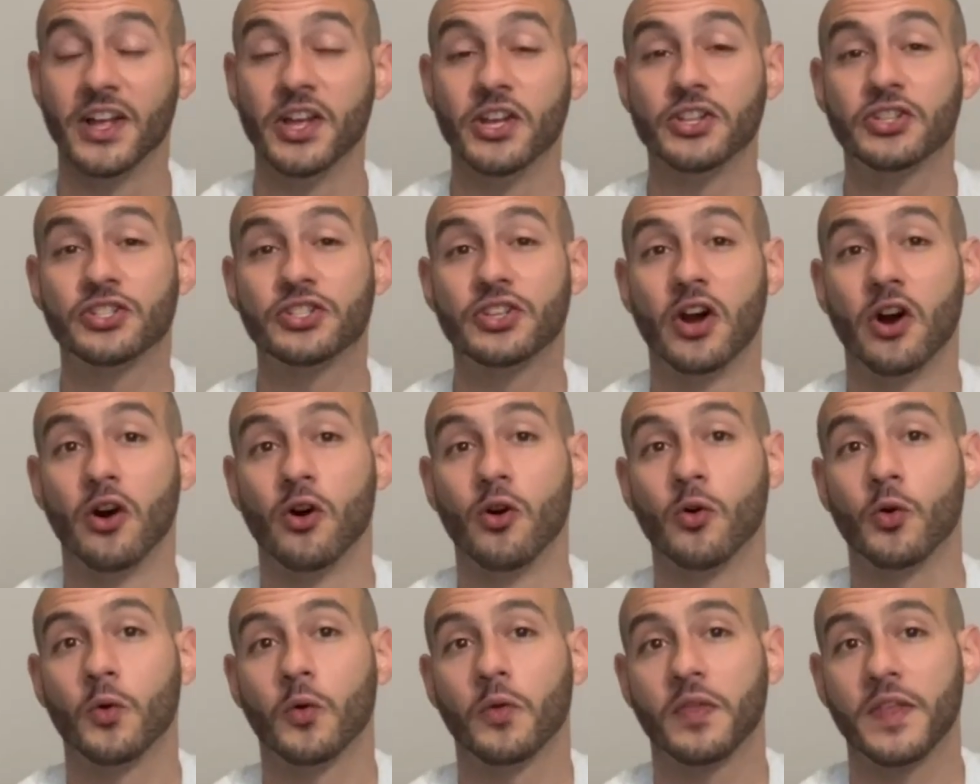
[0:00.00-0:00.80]

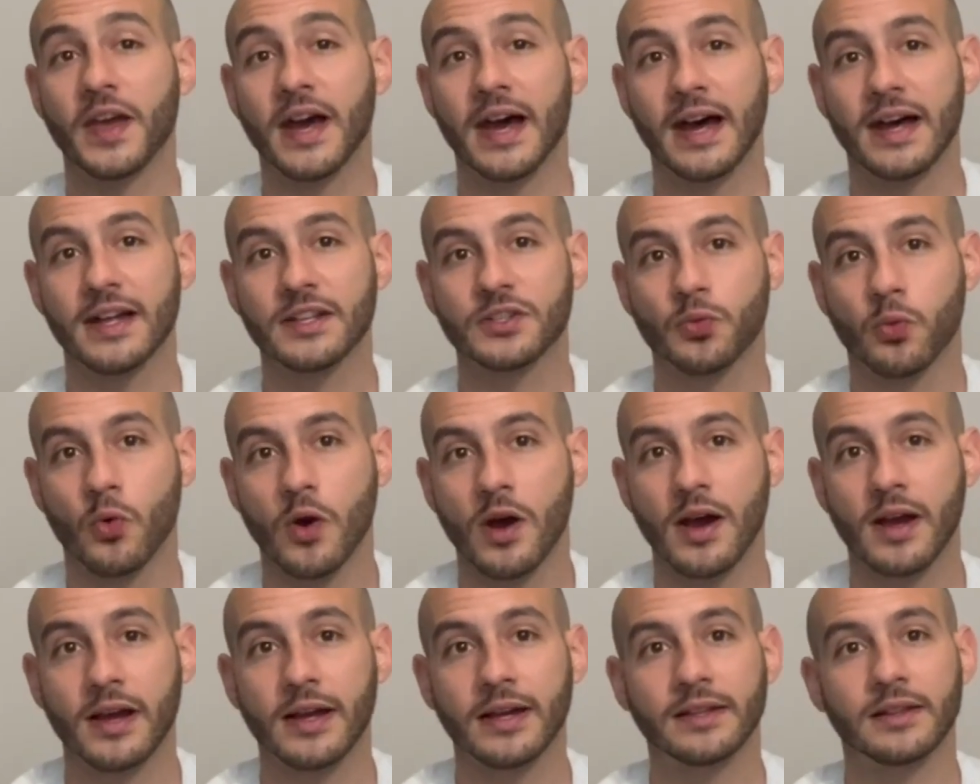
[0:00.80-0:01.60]
So that's
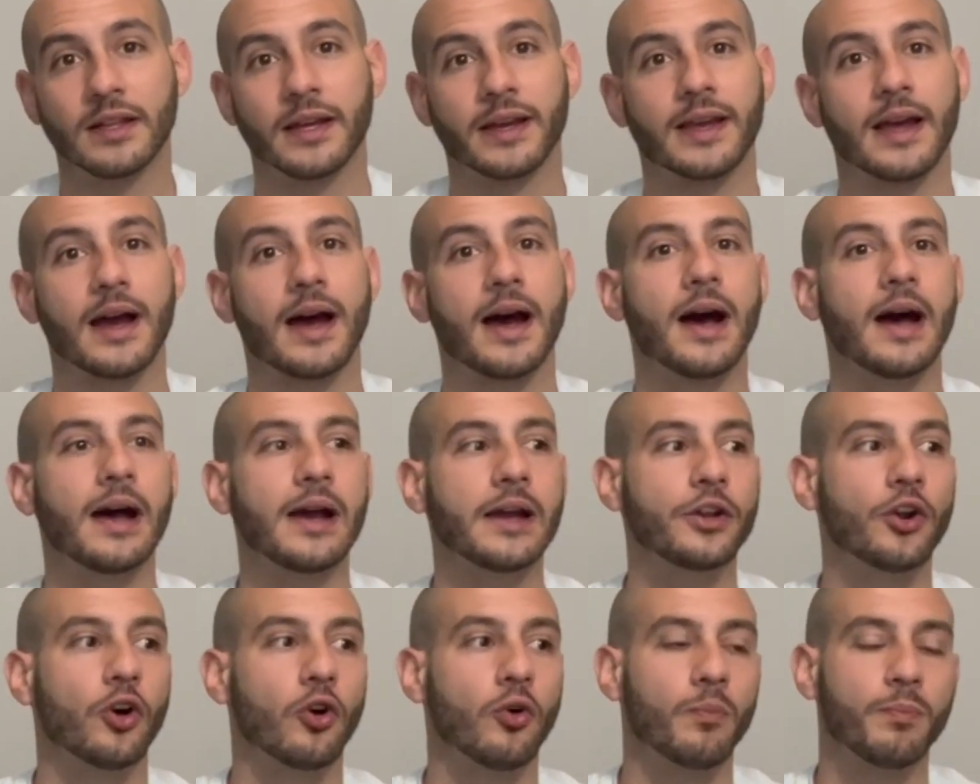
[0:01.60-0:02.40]
why, like,
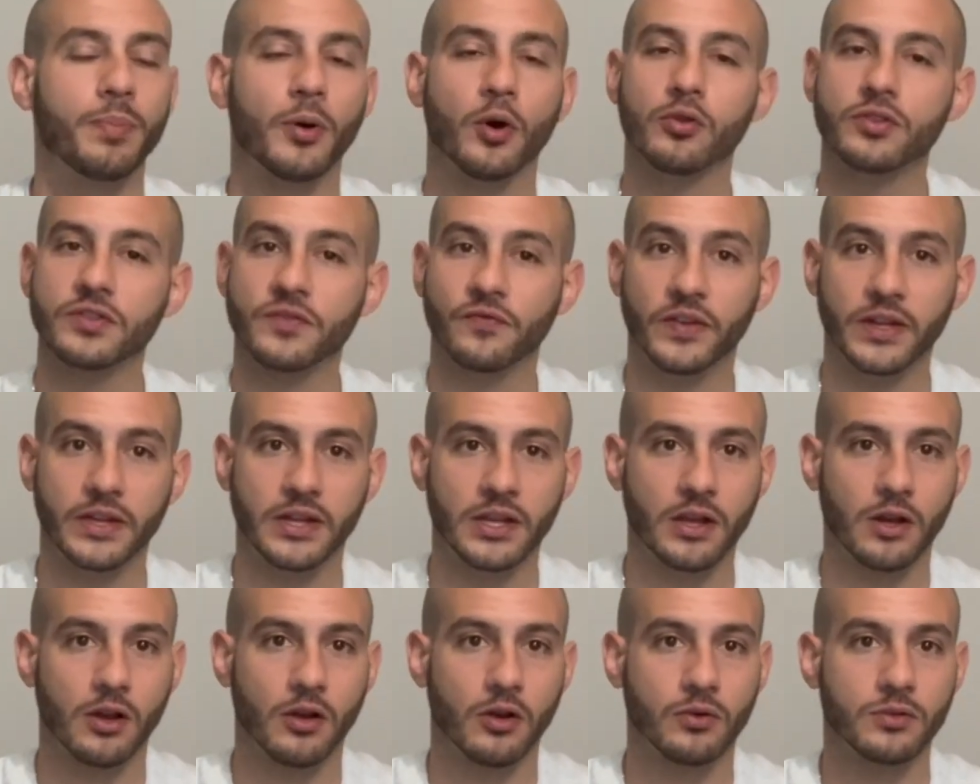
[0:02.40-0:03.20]
I don't post
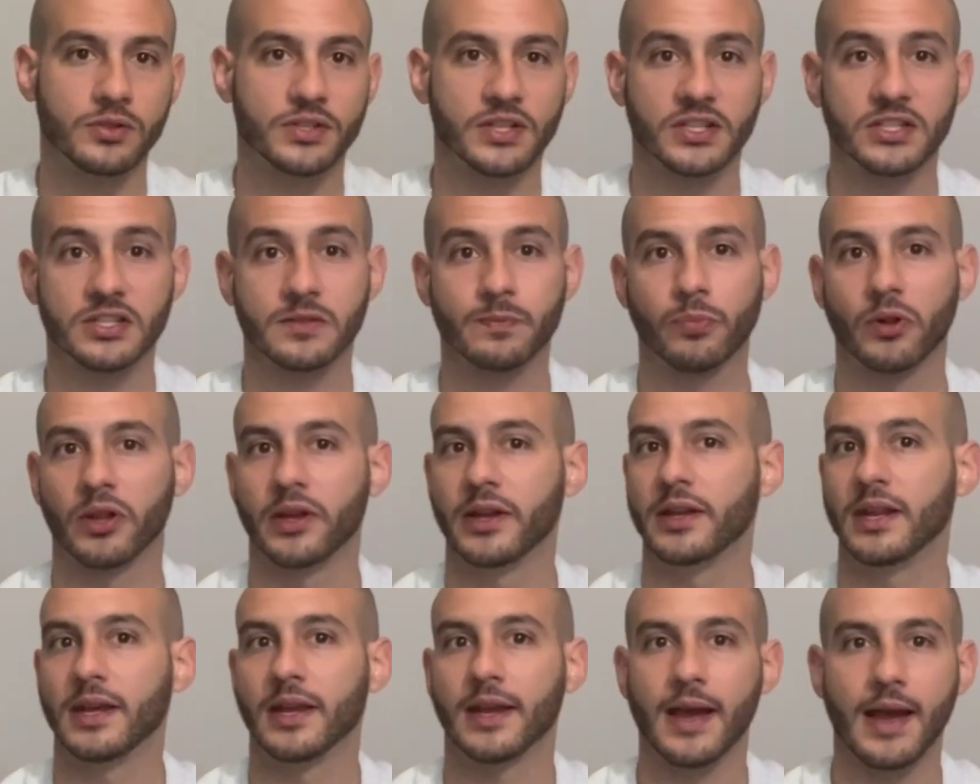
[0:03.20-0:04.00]
videos
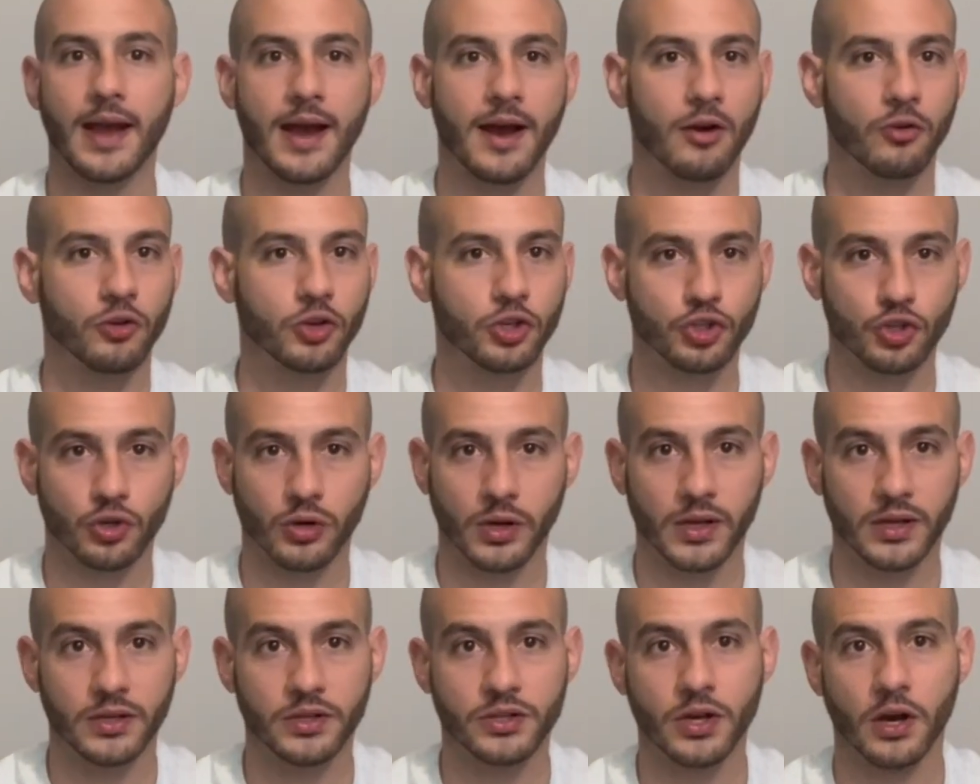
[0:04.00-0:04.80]
explaining how to
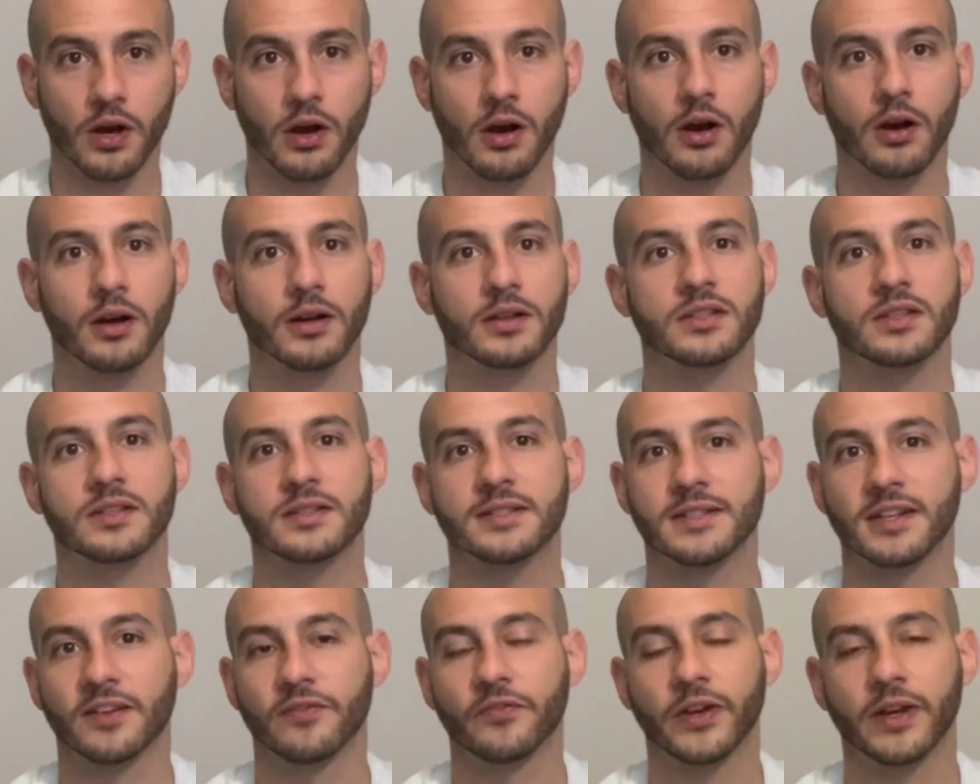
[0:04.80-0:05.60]
train dogs and
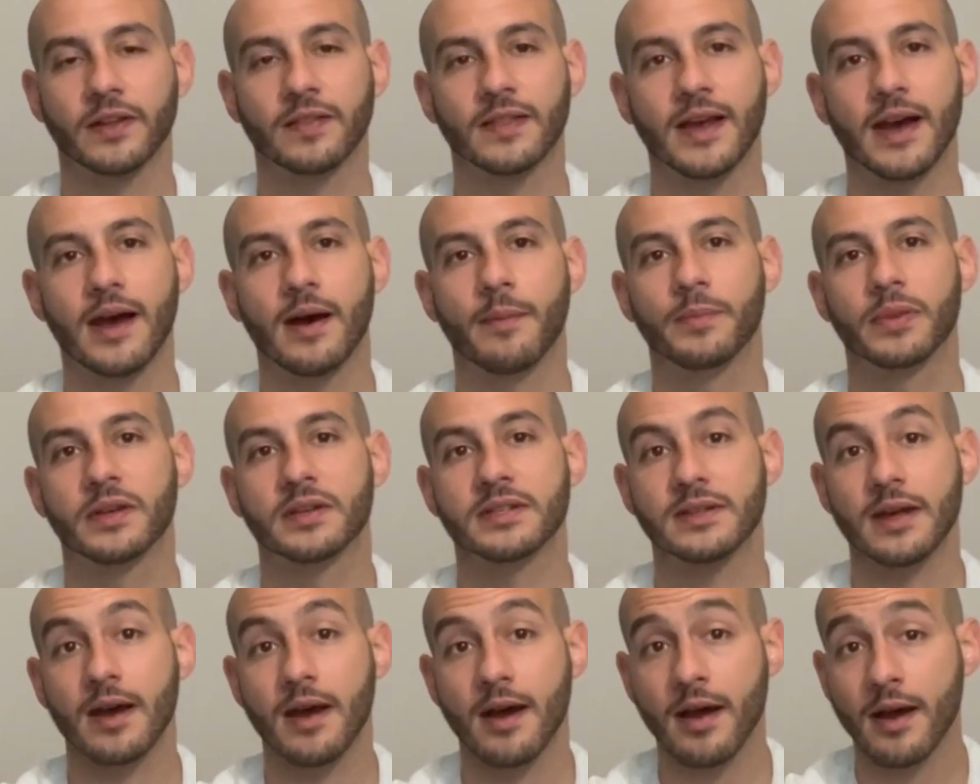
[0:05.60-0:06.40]
stuff like that,
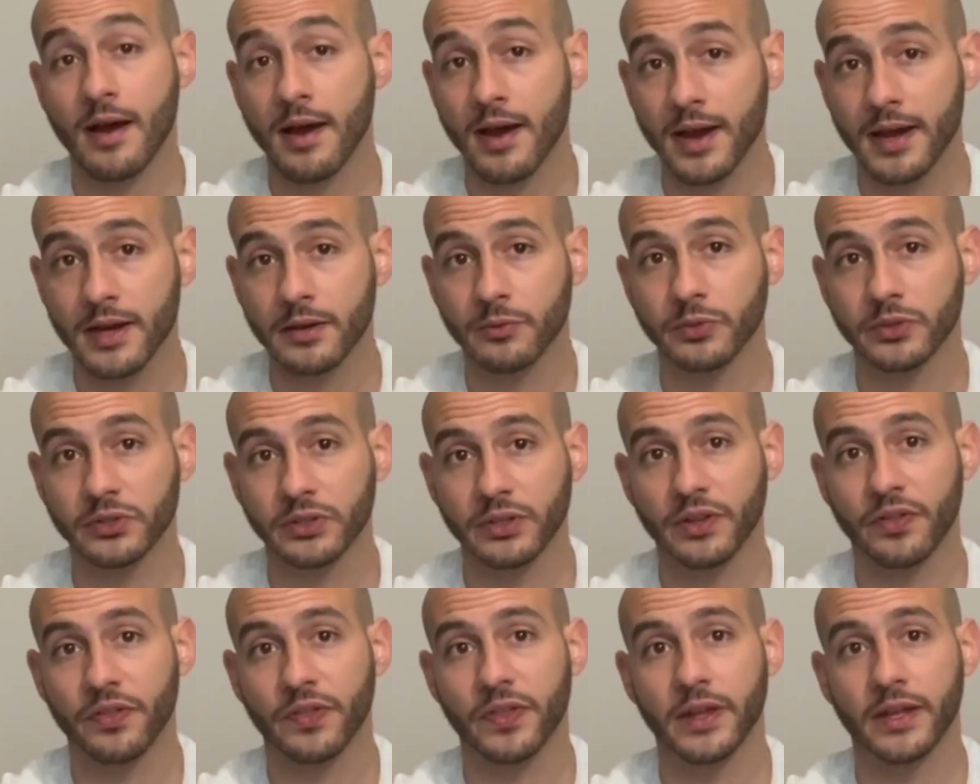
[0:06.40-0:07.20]
because I
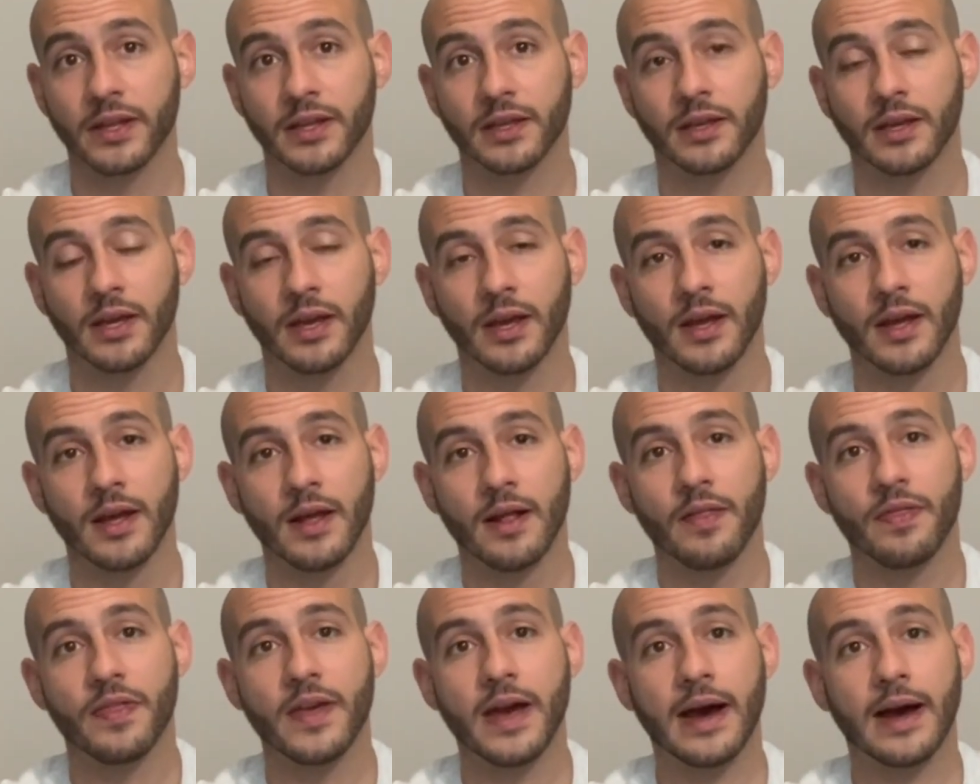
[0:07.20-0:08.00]
really think
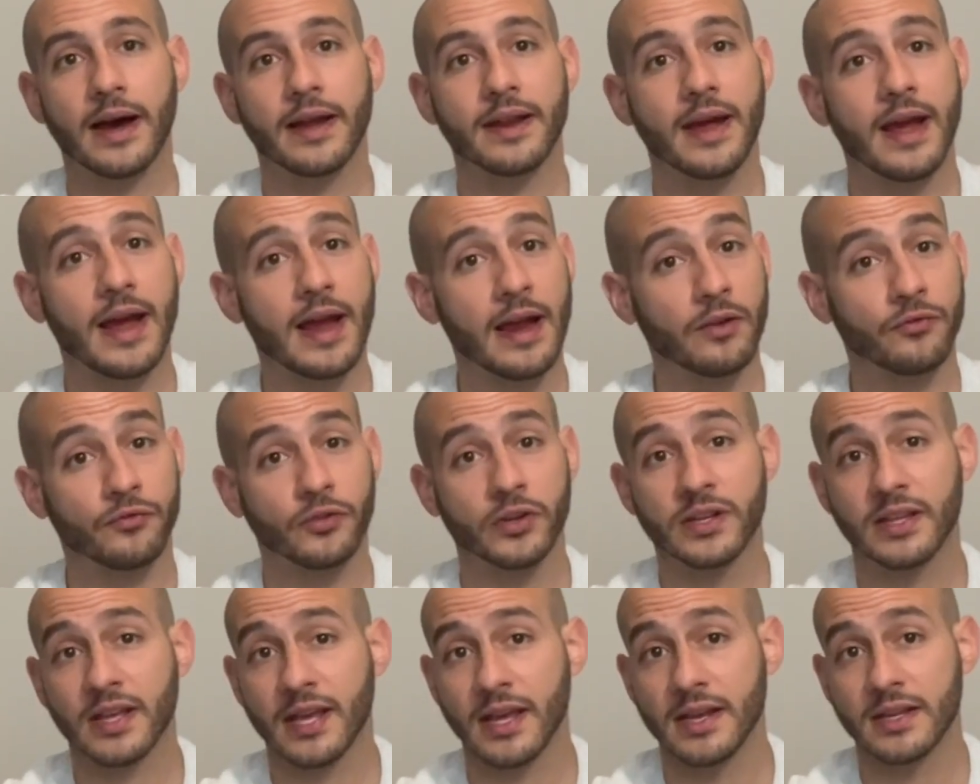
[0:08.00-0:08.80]
that
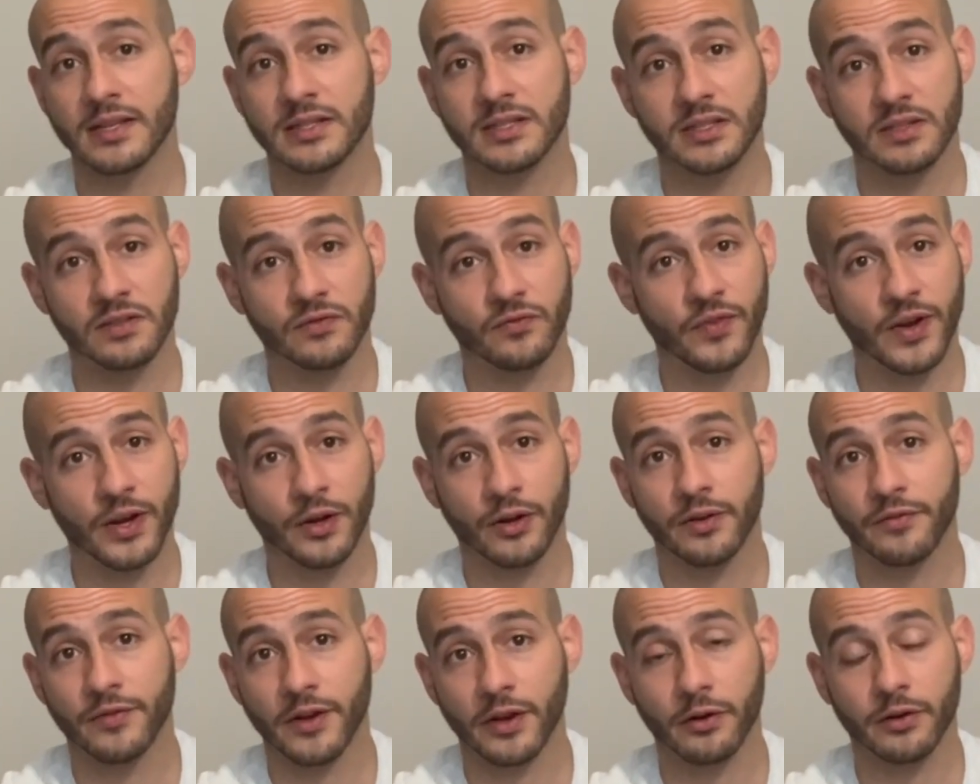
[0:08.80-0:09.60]
every case is
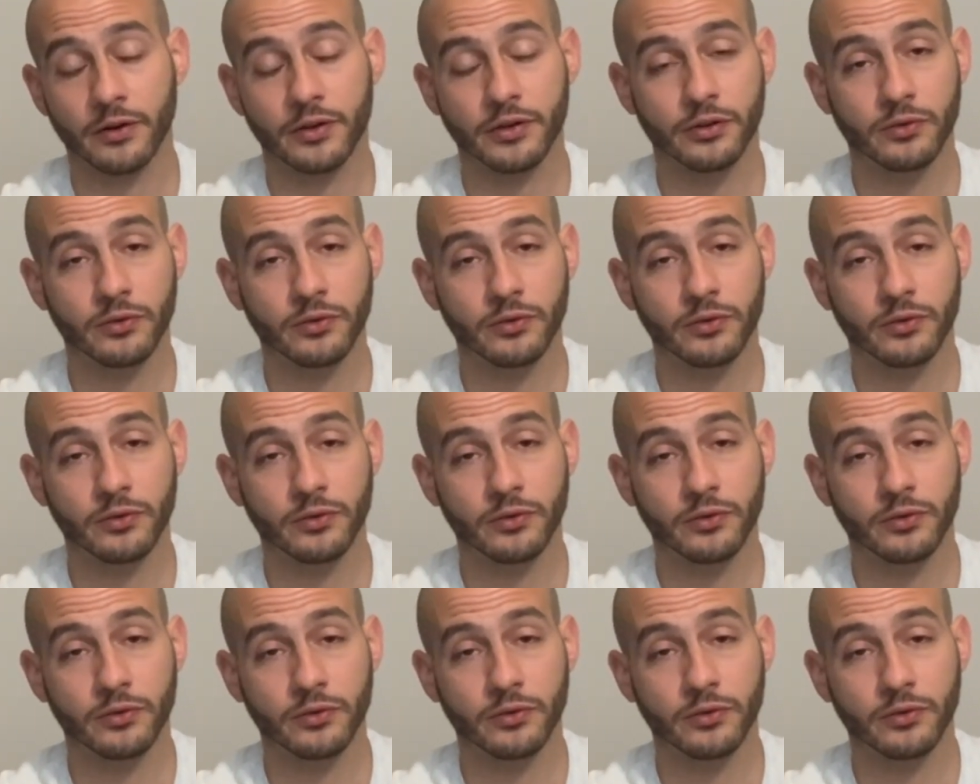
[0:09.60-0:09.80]
very, very